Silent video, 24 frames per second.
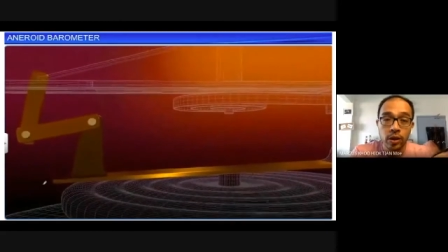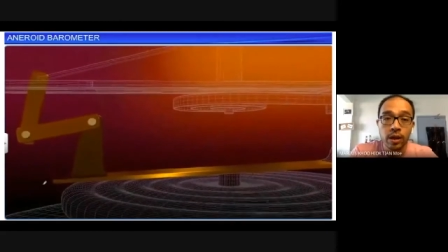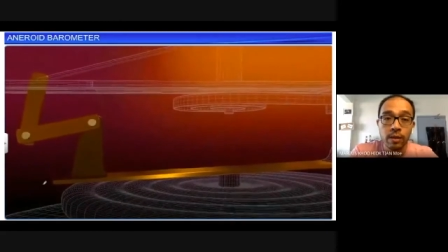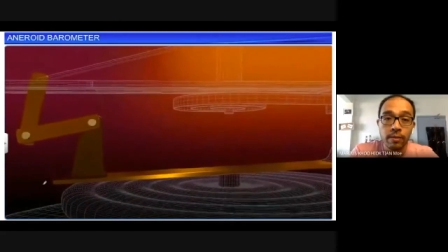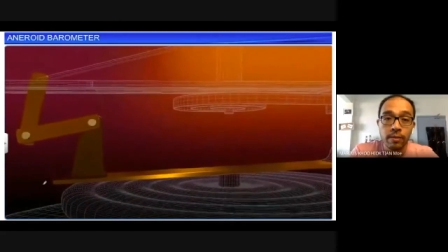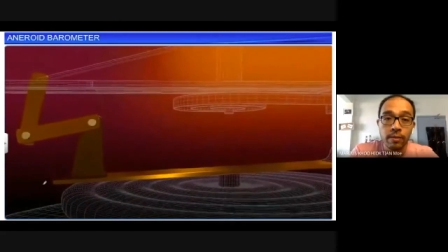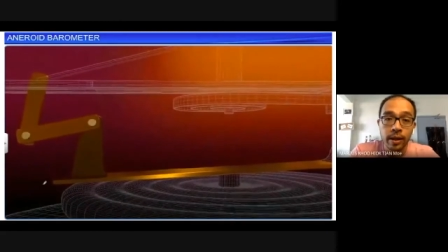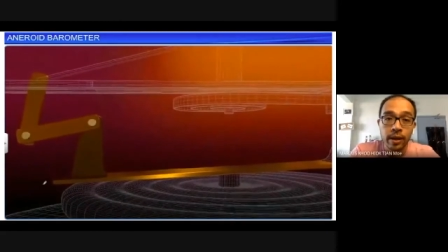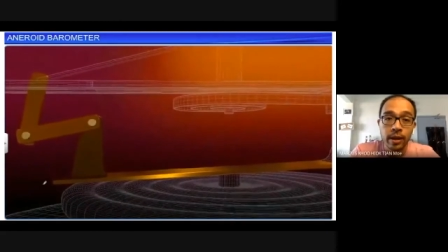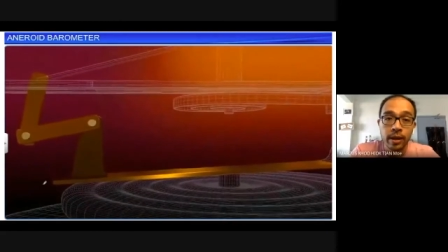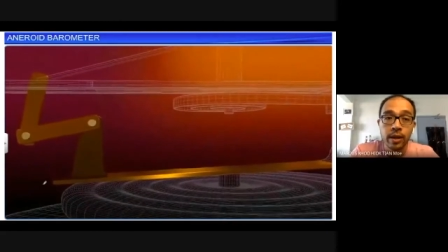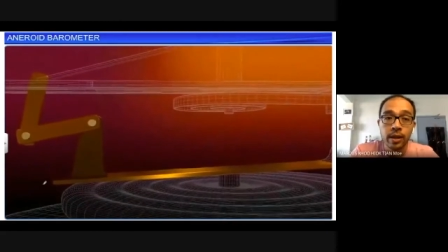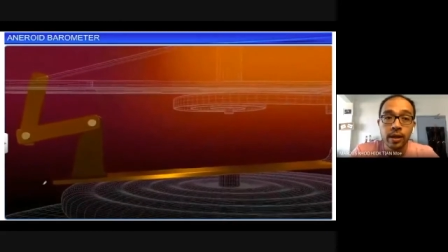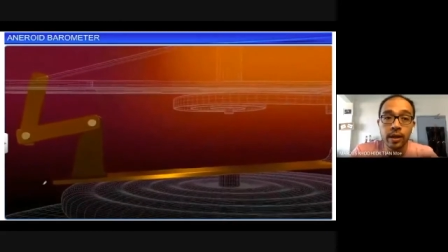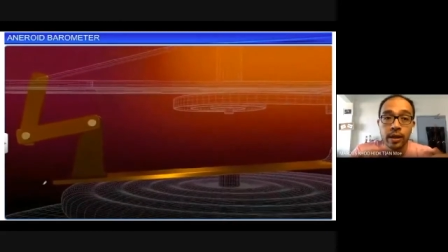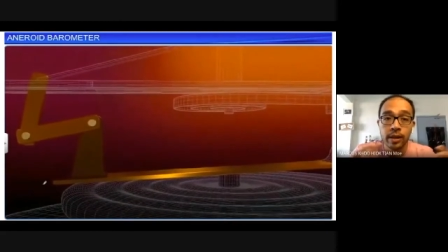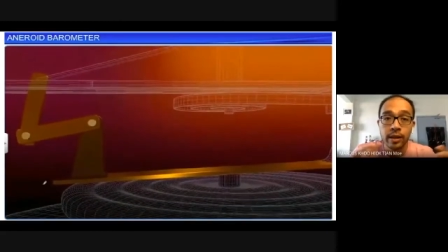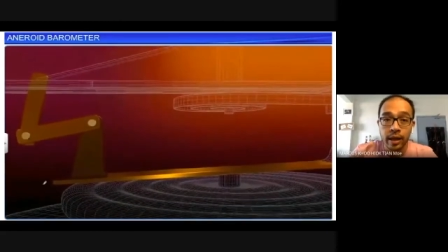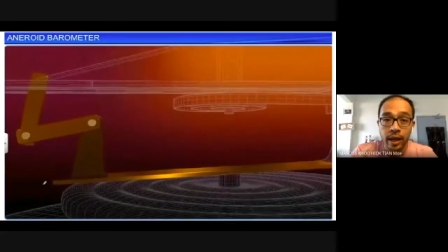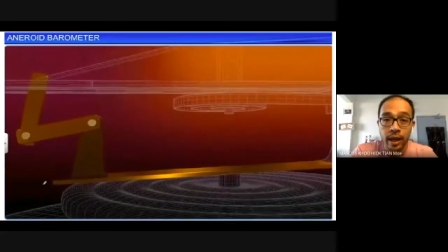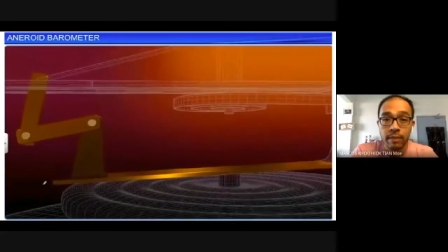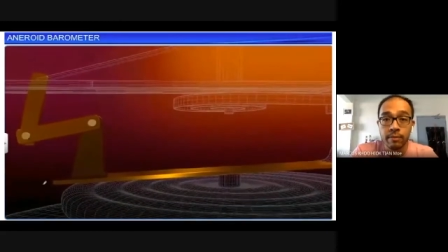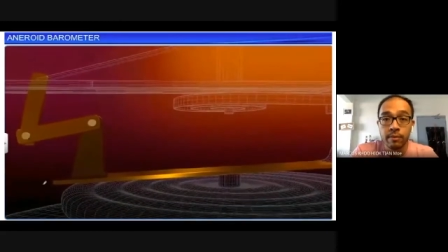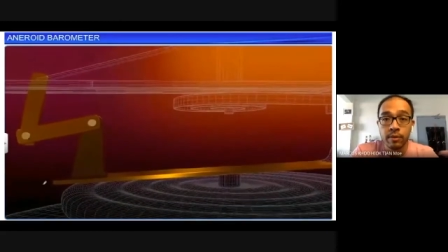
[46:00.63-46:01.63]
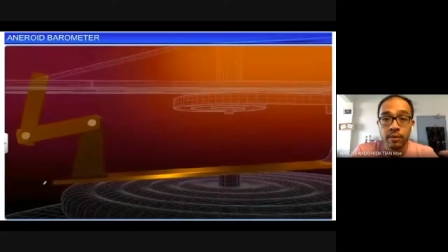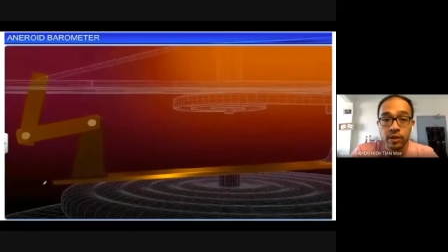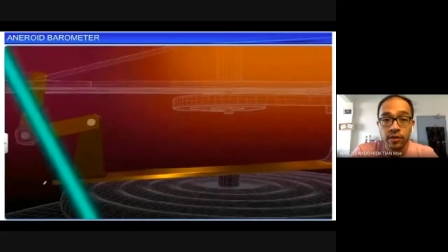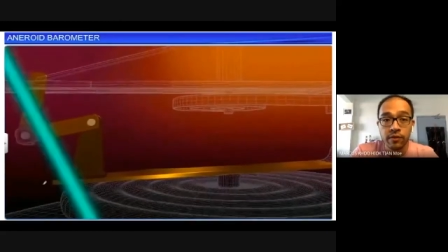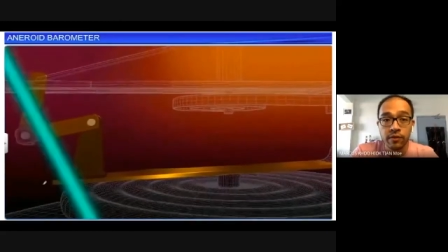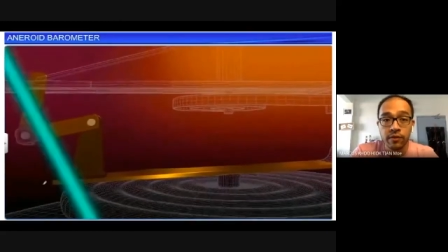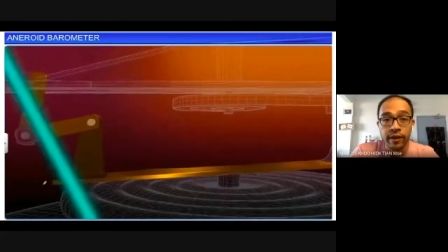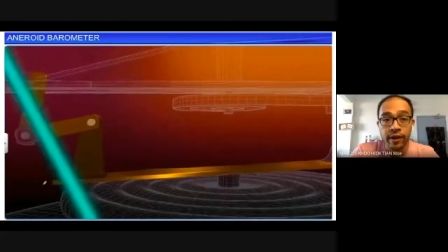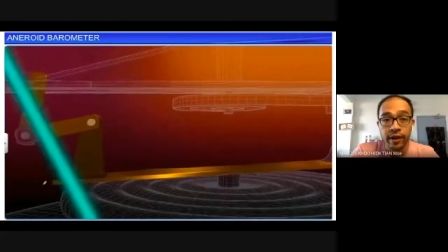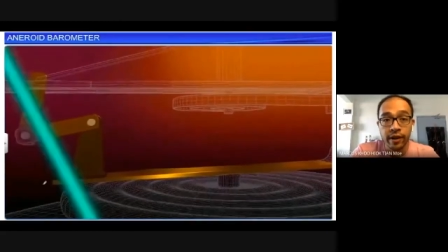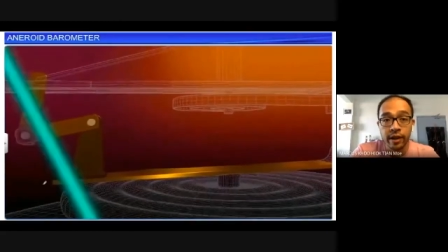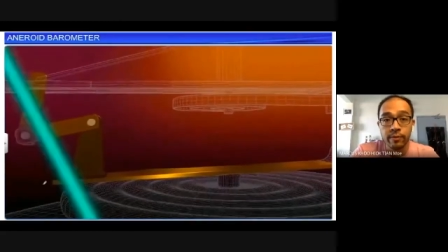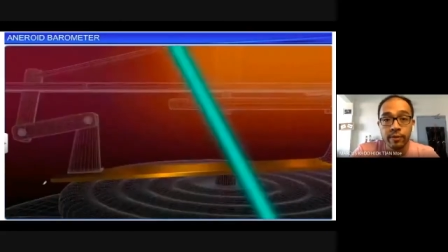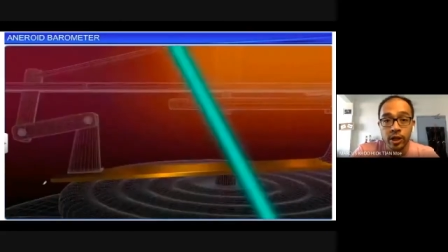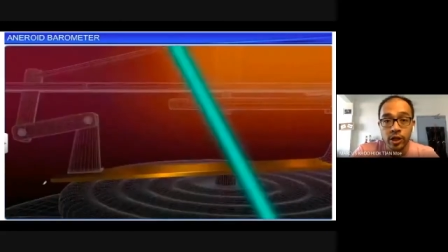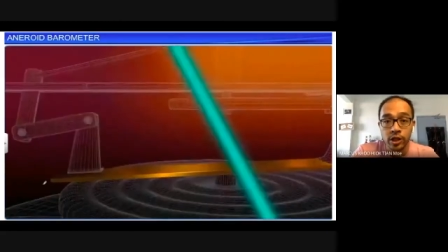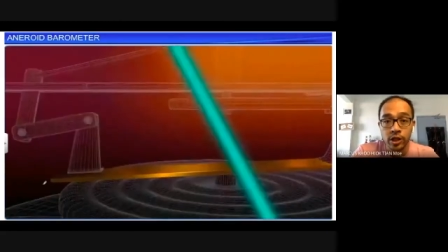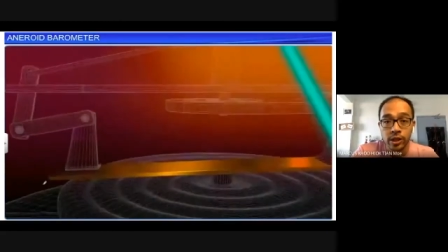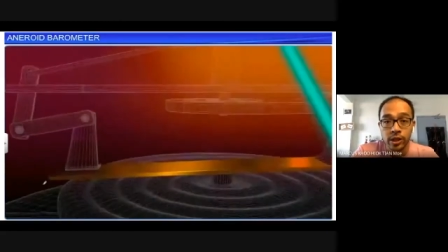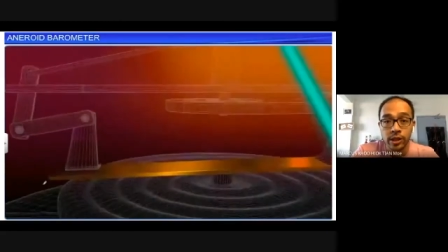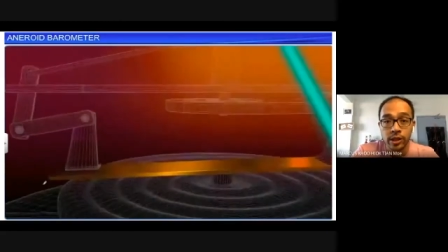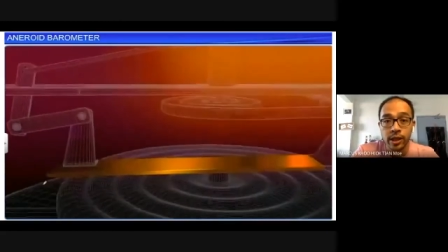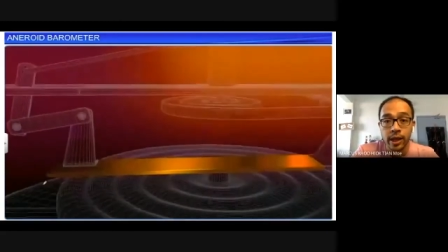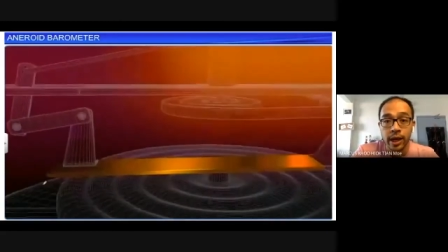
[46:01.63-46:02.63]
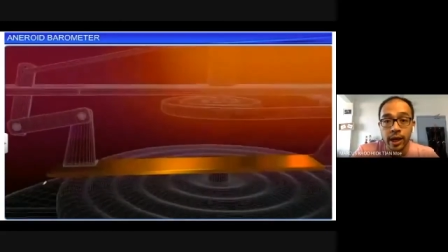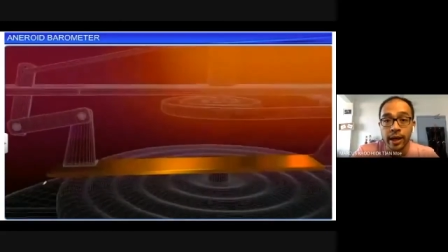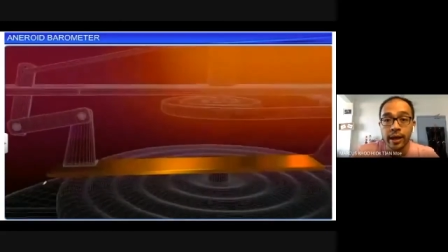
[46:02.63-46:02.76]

kepada the atmospheric pressure.